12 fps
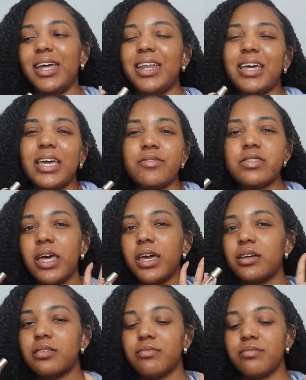and it gives
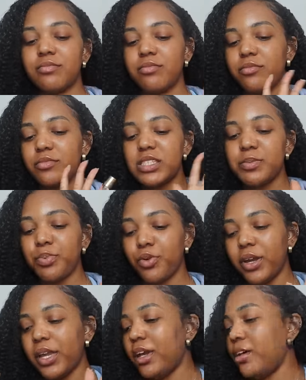like
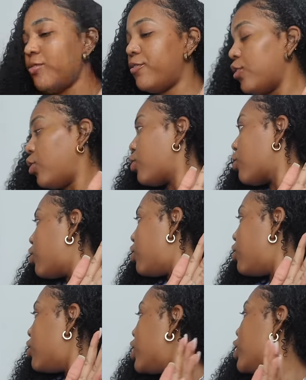spring, floral,